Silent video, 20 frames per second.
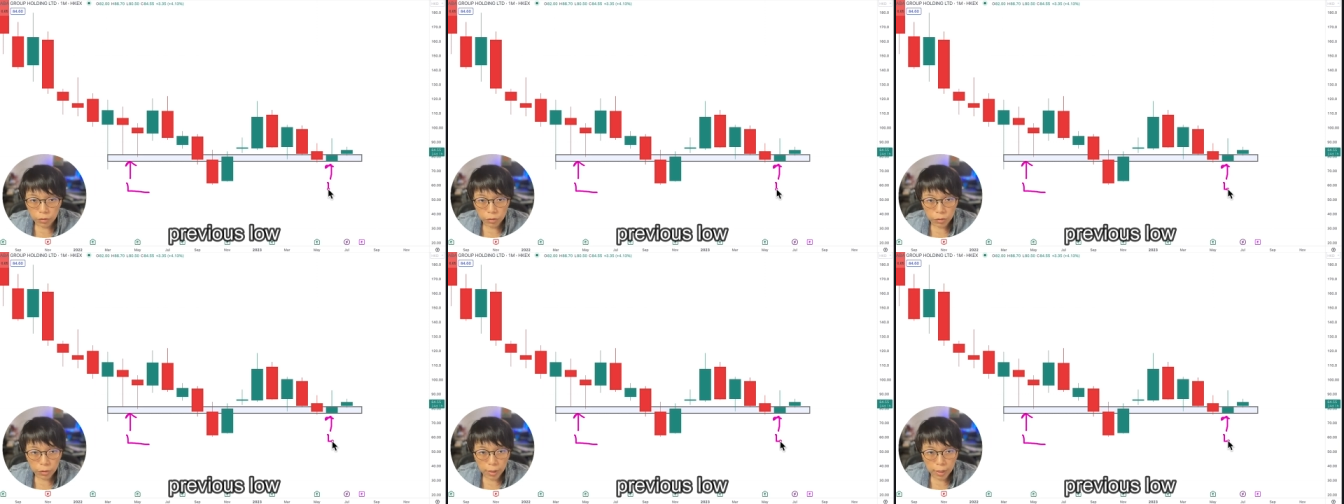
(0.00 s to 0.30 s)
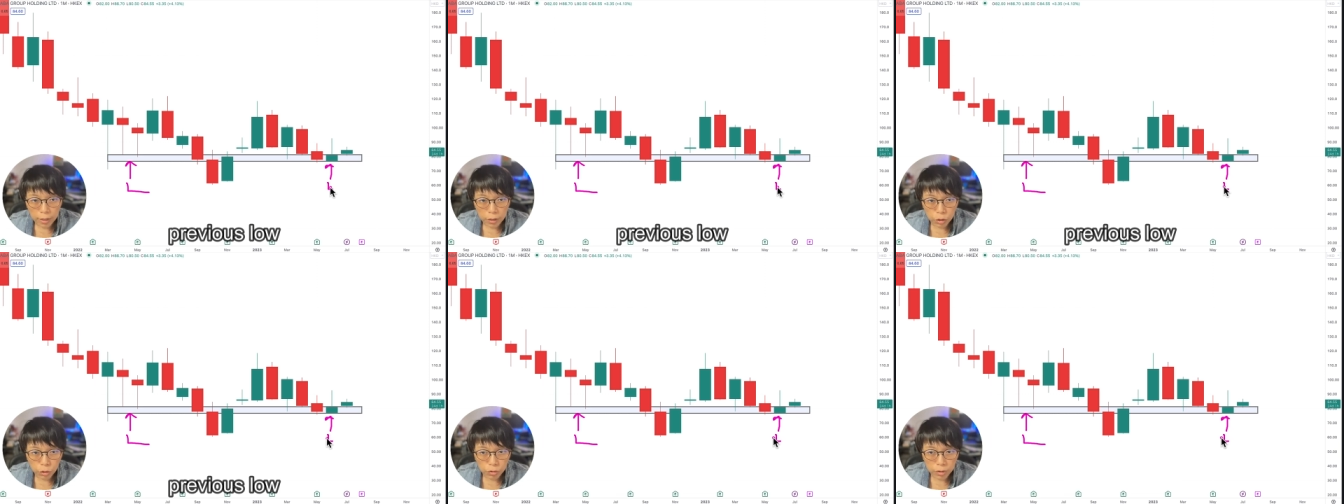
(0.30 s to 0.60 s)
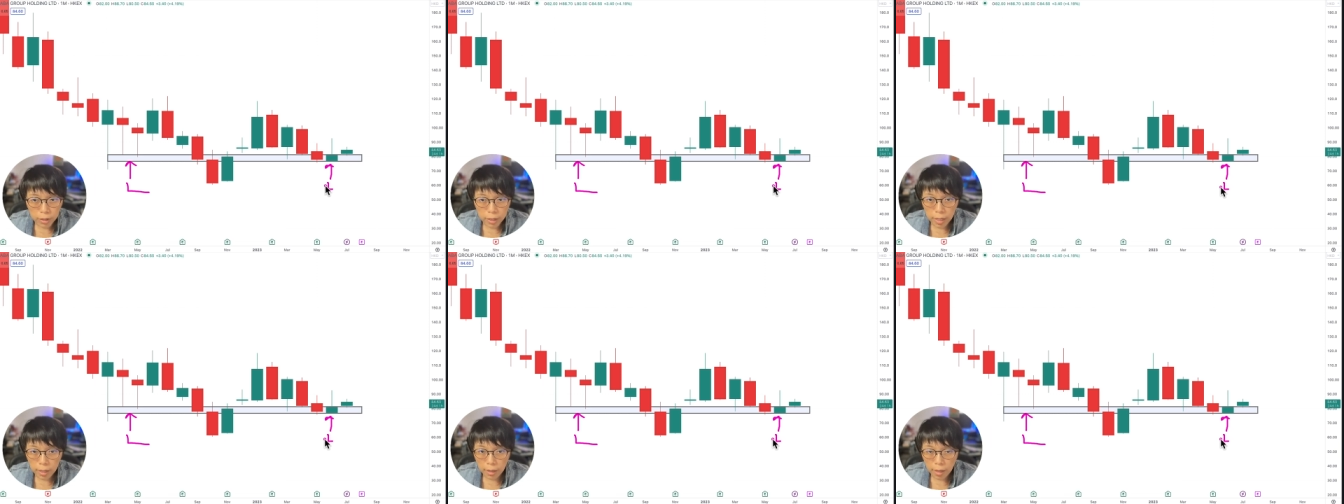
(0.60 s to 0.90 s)
You can
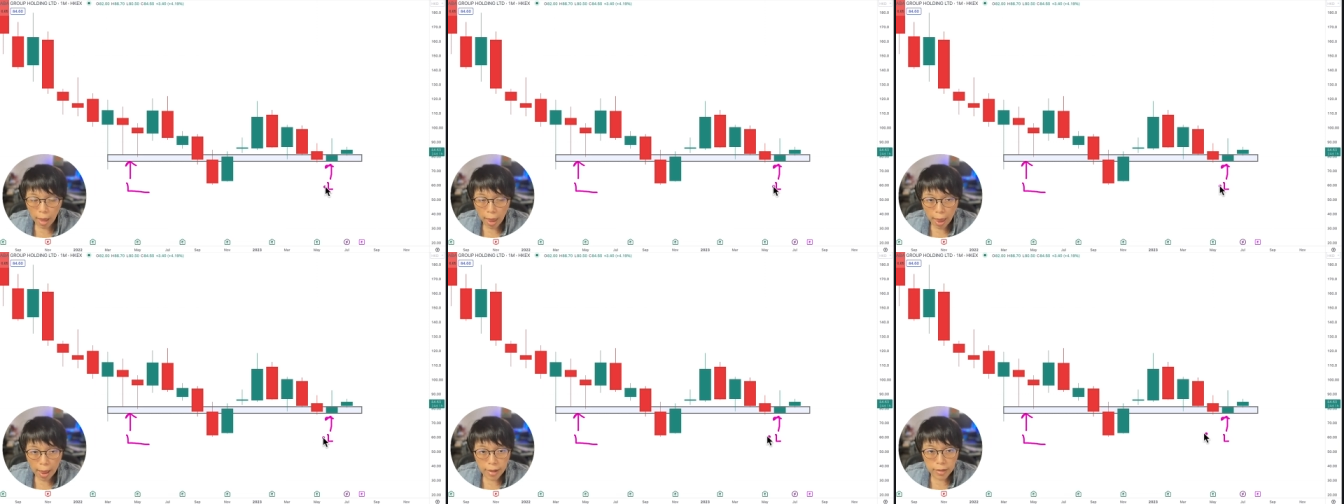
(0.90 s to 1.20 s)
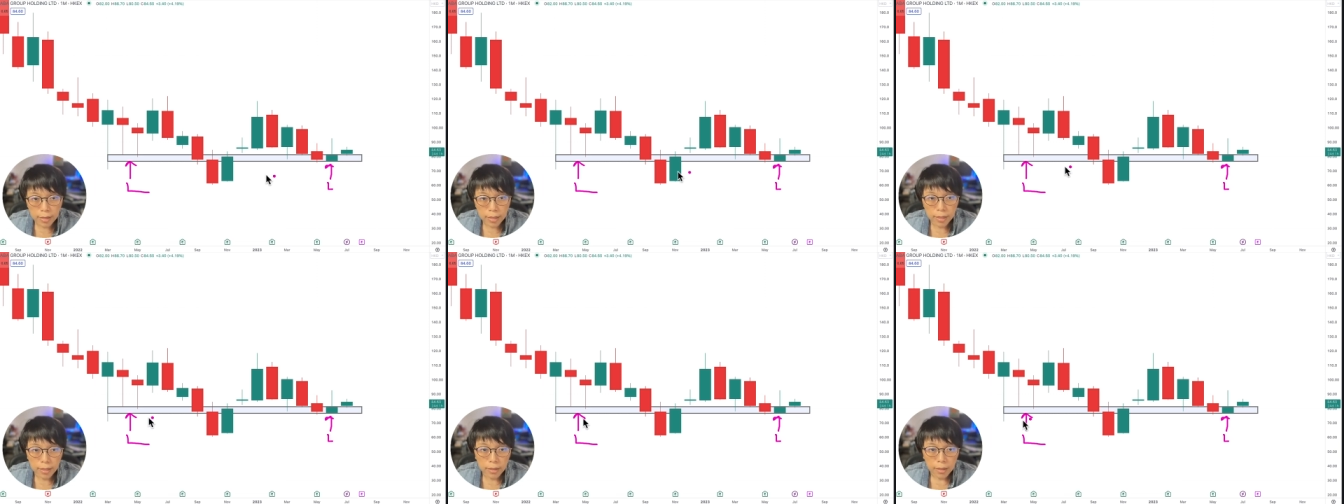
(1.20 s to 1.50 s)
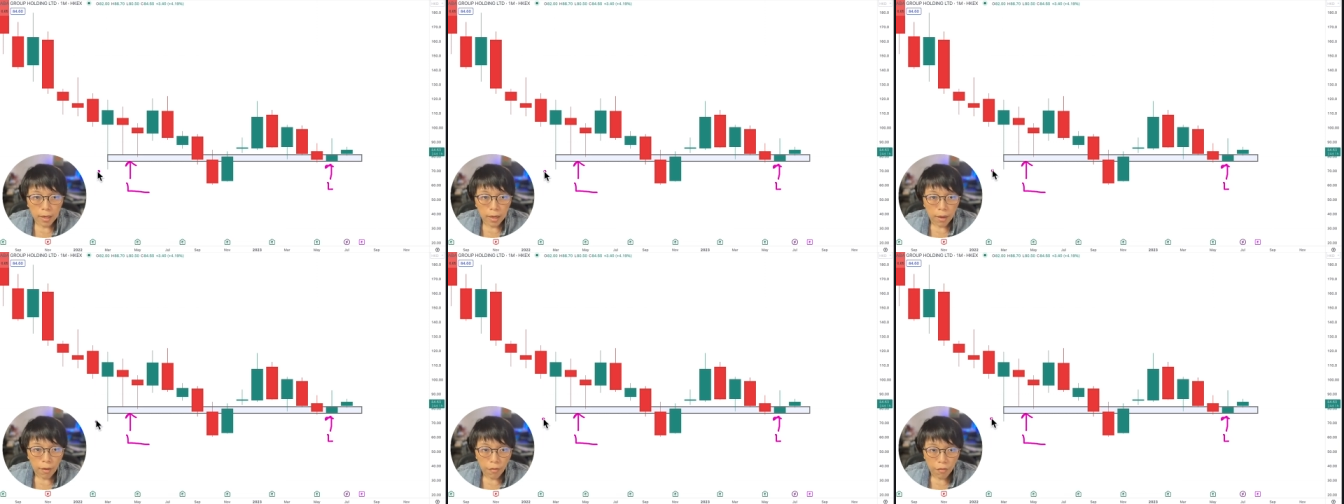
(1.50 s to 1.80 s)
treat that as
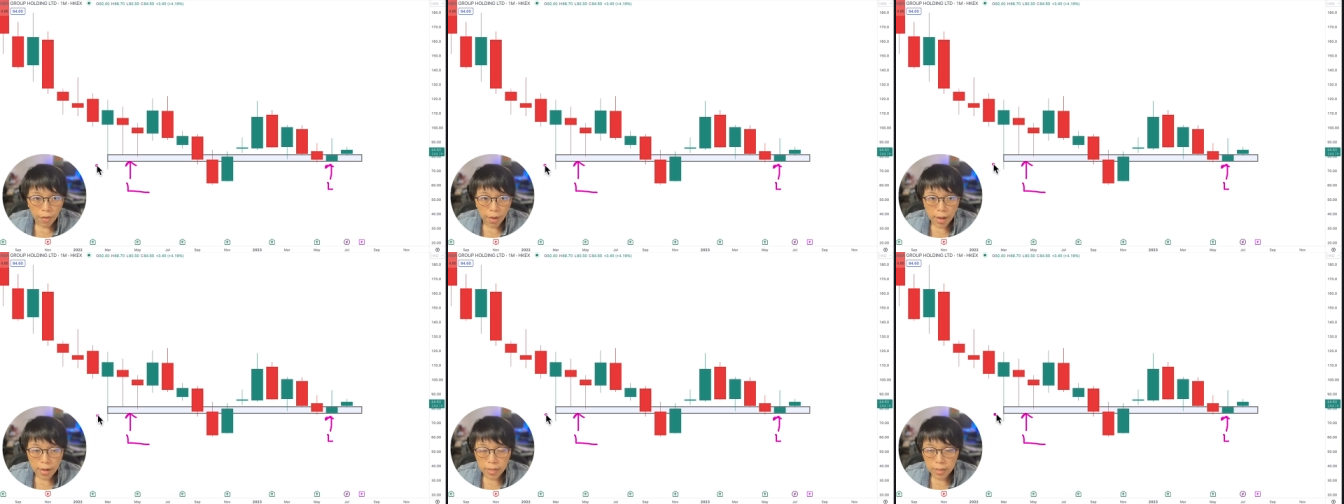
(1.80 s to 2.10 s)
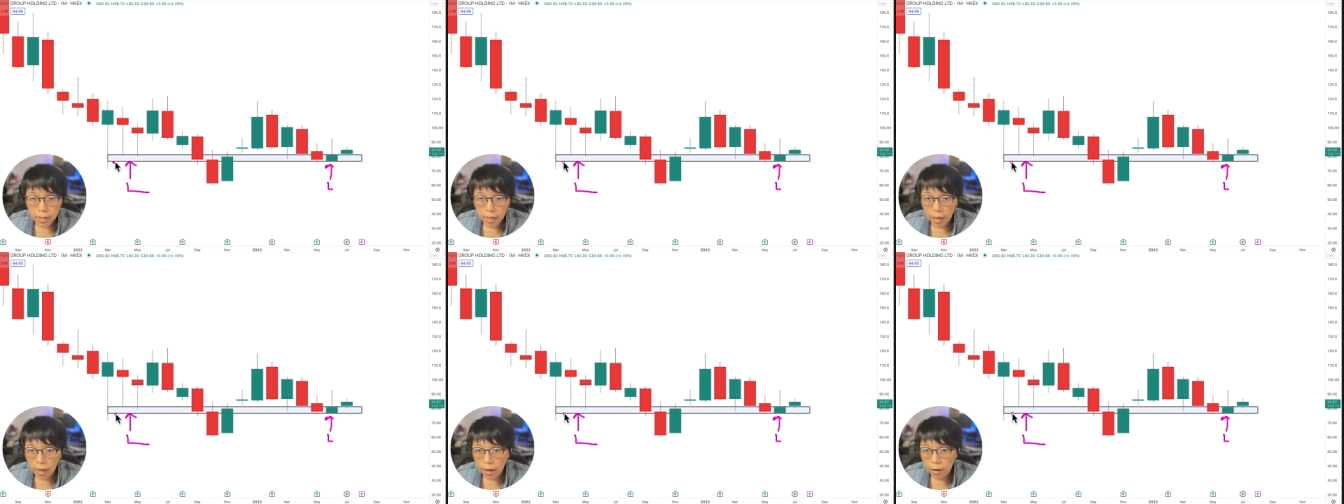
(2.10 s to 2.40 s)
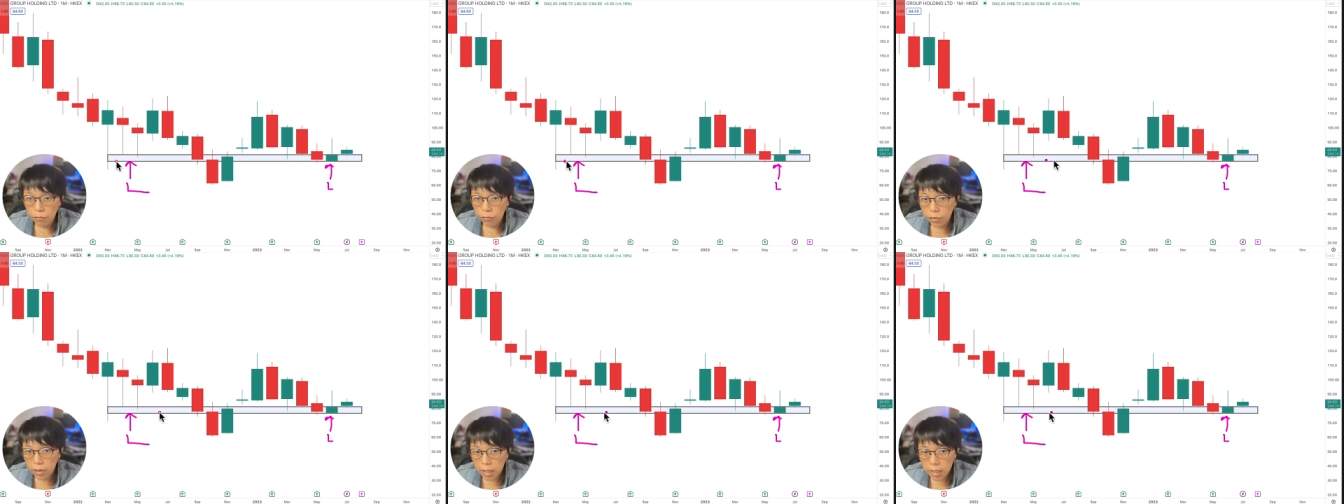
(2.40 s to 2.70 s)
that's
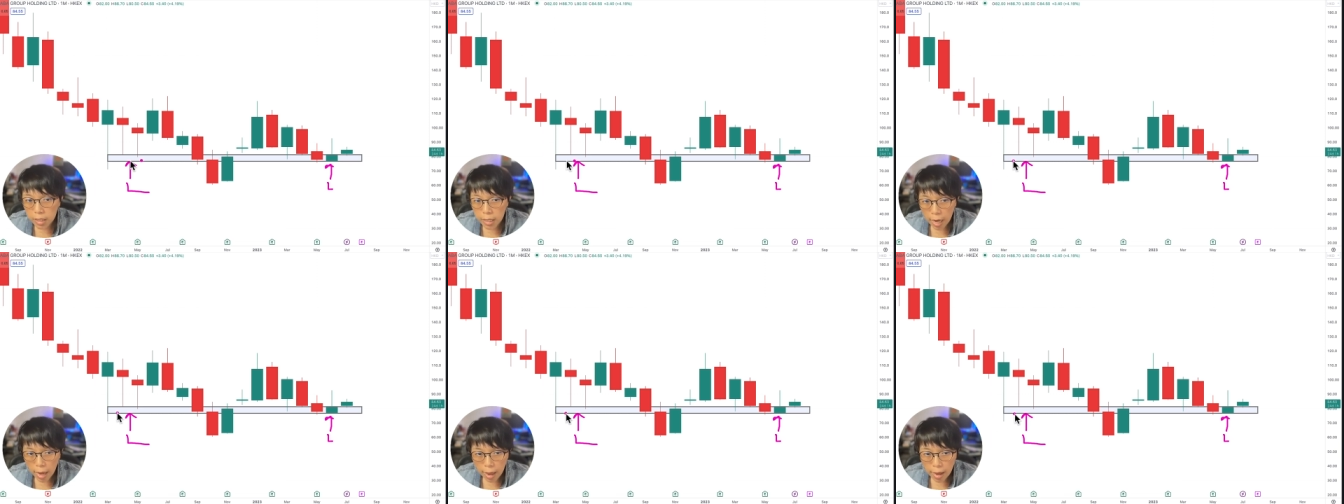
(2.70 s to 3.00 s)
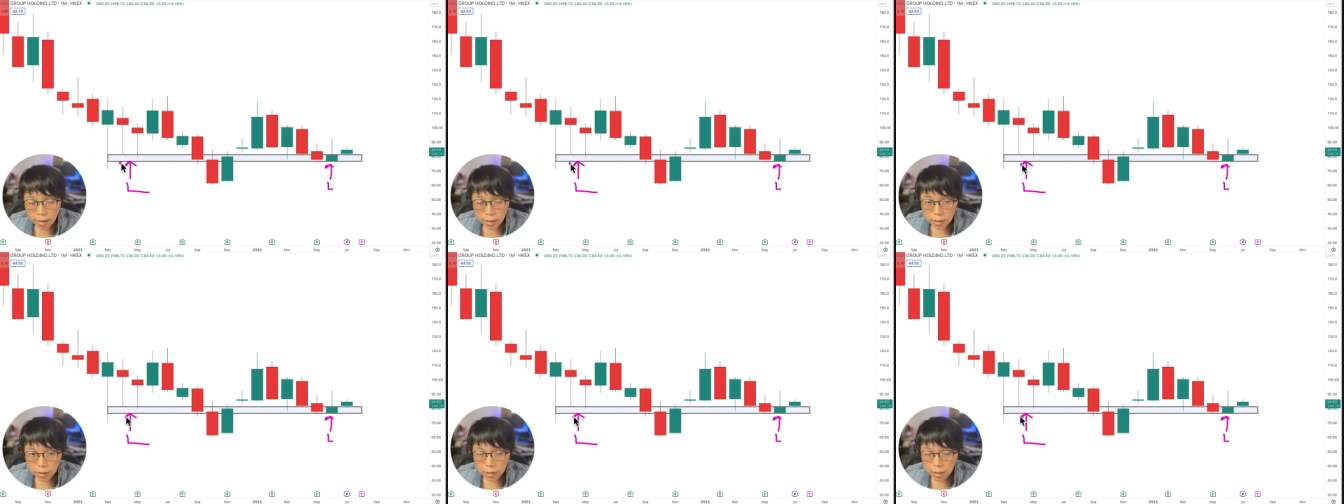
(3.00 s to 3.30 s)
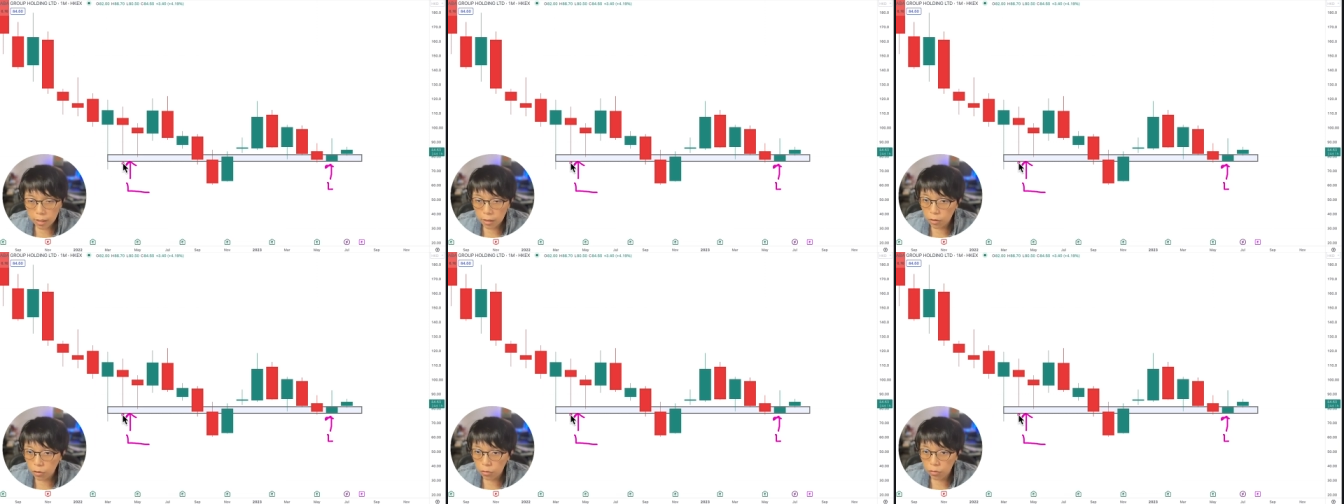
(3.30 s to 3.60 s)
a retest
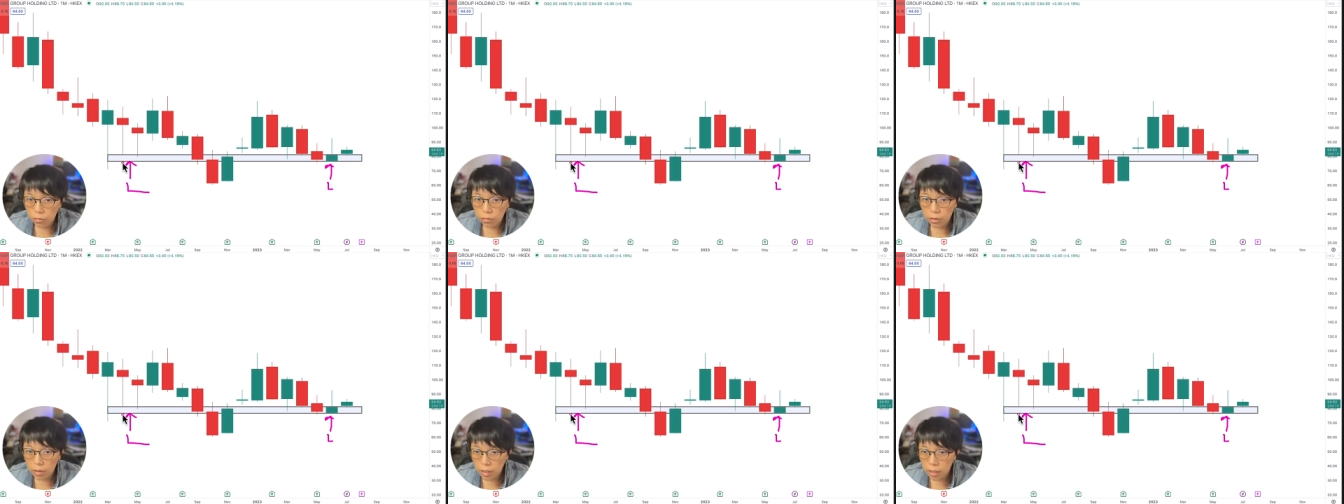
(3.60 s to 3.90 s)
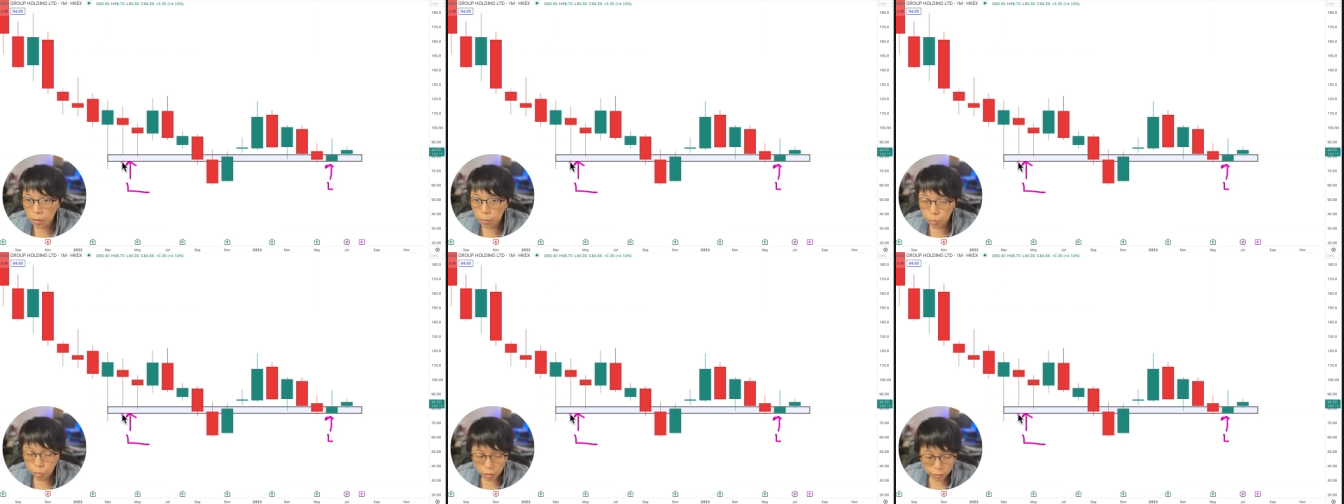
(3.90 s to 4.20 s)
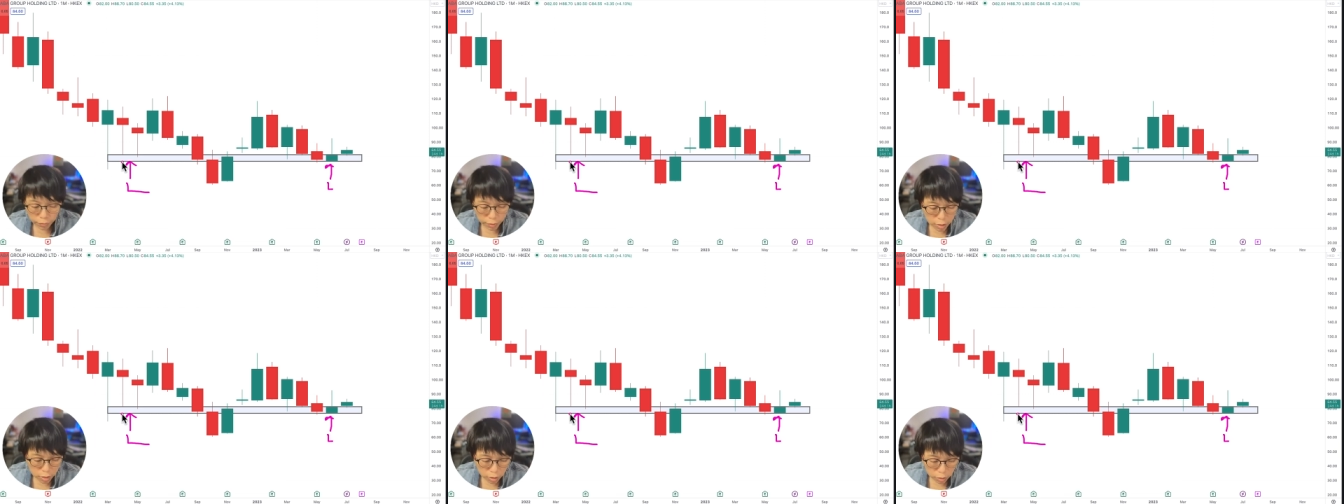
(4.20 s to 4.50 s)
into this
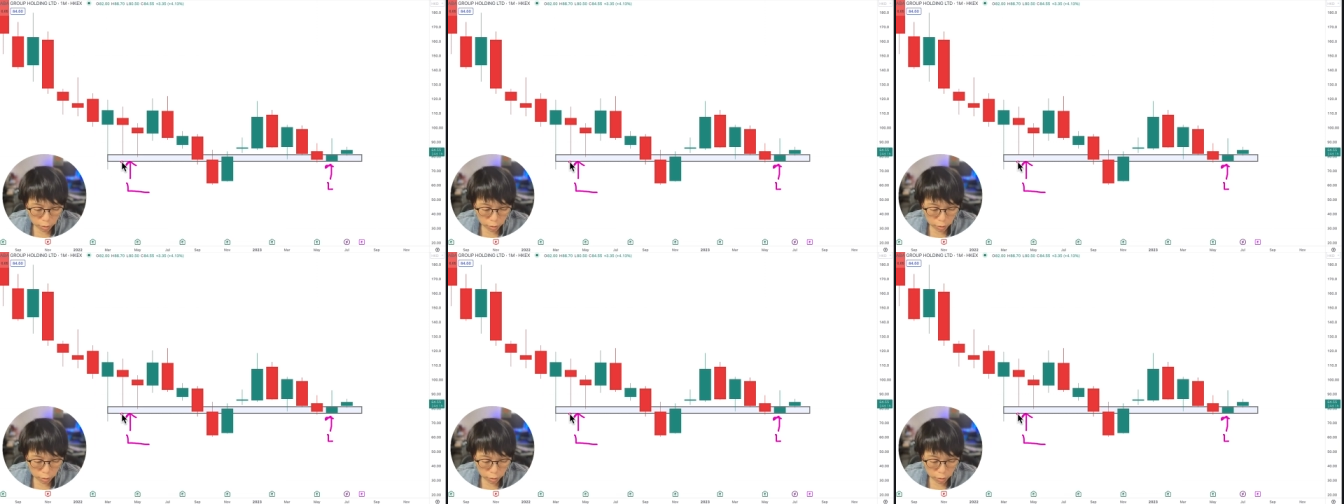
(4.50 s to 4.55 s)
previous